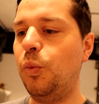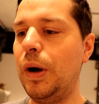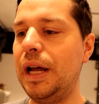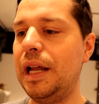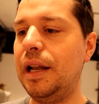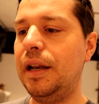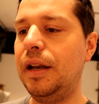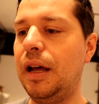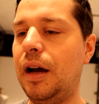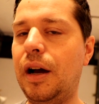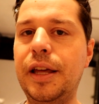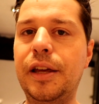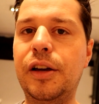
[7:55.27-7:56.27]
when
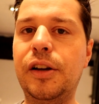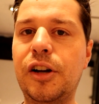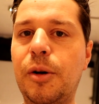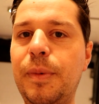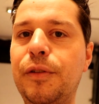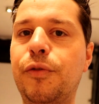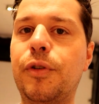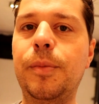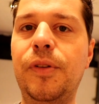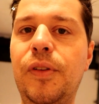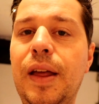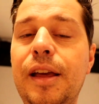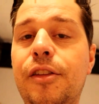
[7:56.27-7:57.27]
I come in from
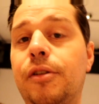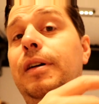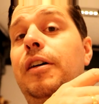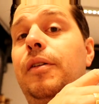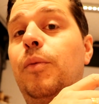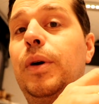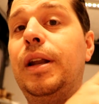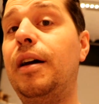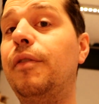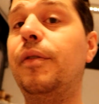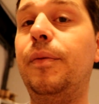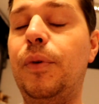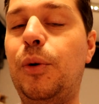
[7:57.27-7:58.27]
the day. So uh, when, I
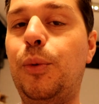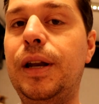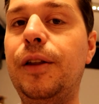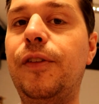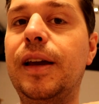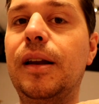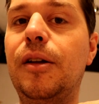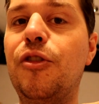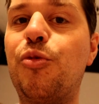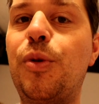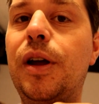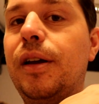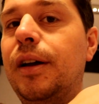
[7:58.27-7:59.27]
have, when I take a
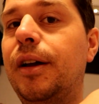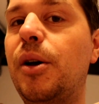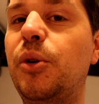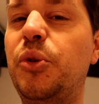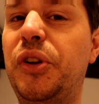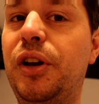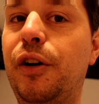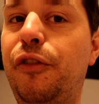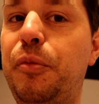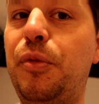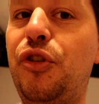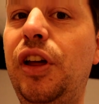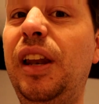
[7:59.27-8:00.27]
lunch break, I go to the
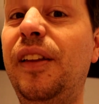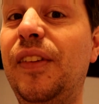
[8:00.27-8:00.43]
coffee machine